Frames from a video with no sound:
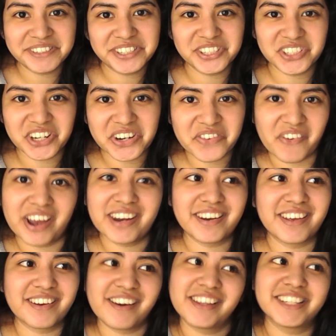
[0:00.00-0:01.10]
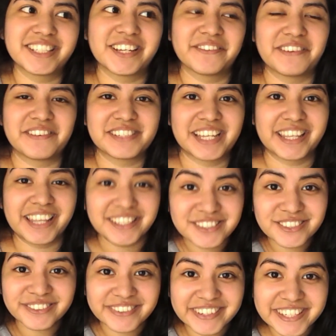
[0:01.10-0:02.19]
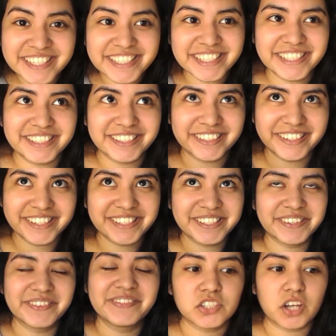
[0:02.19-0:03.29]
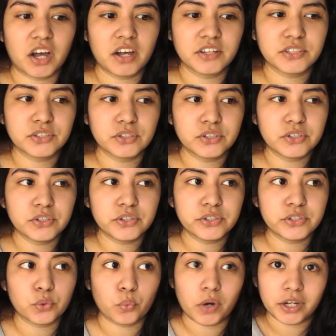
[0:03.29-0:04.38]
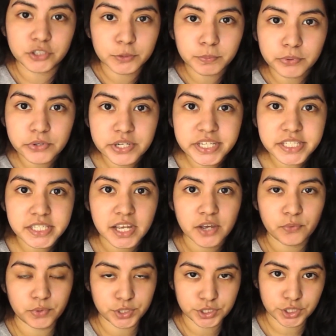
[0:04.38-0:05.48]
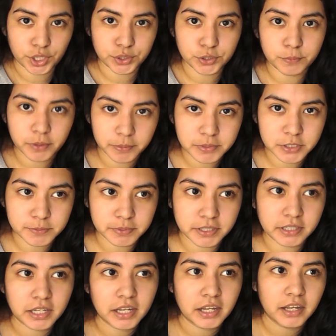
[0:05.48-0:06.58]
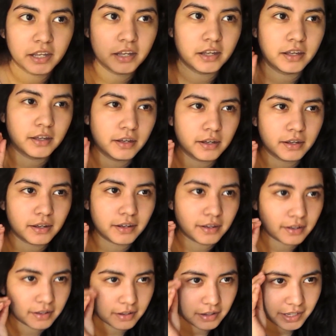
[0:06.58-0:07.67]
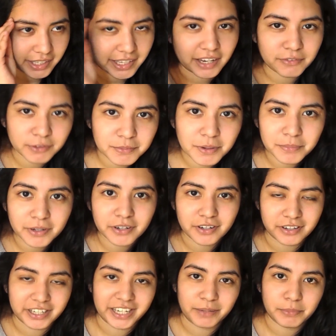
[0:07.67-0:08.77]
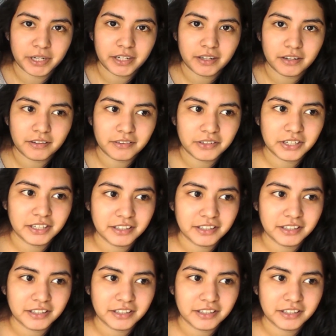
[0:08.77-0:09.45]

when she started writing it and all this stuff, and I was like, that's so crazy and it's awesome. There's also The Walter Boys, which is also a published book. I can't remember her name right now,